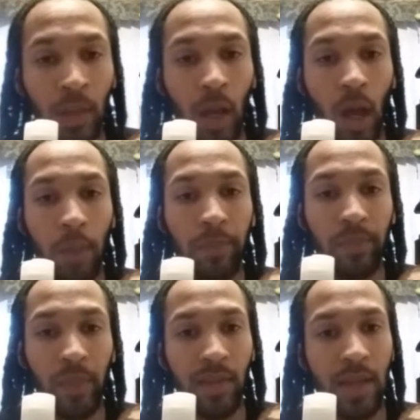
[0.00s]

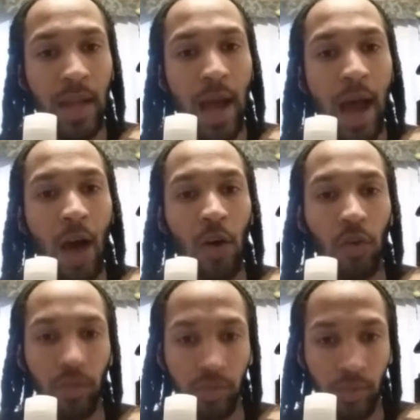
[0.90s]
and see
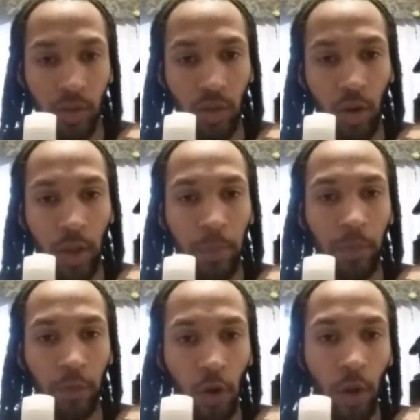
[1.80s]
how, it
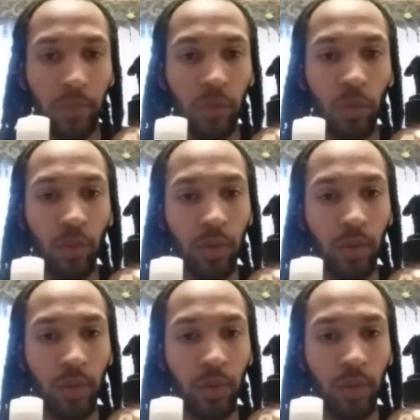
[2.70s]
performs,